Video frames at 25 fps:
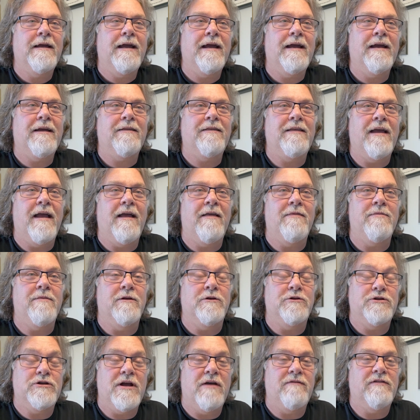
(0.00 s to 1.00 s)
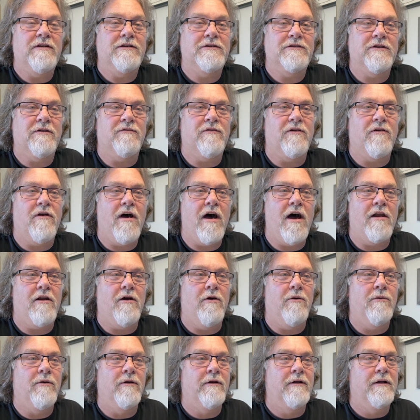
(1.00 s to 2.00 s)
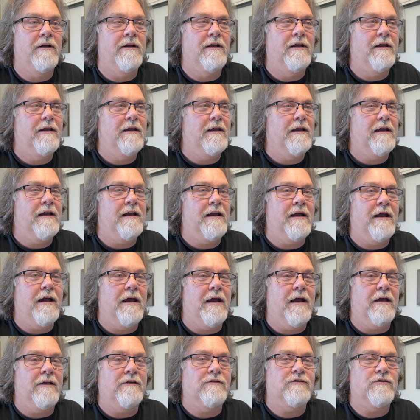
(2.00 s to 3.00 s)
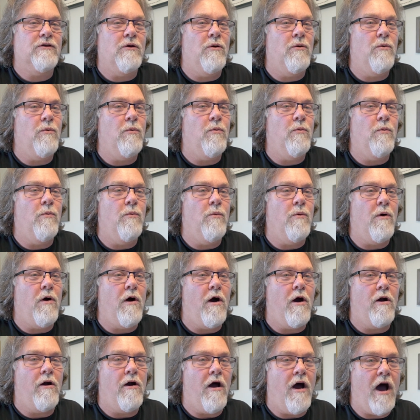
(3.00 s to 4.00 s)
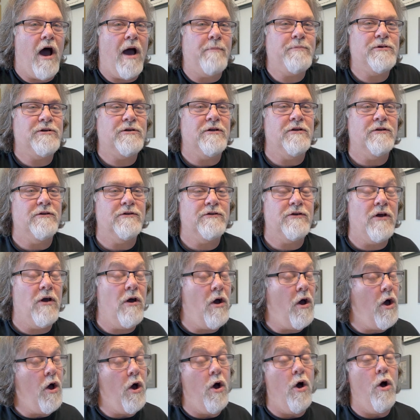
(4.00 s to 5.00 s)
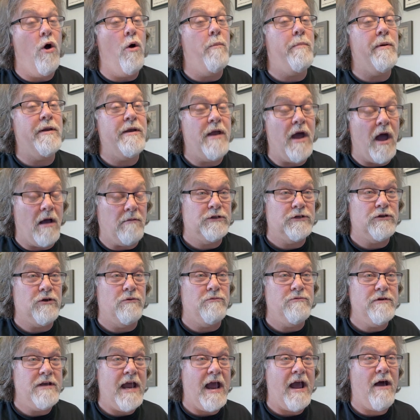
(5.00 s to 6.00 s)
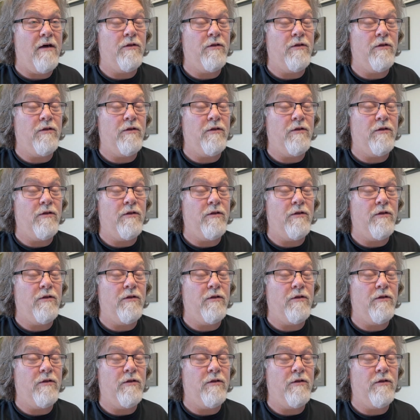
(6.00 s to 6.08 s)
than the Chevy Silverado. So our options opened up. So now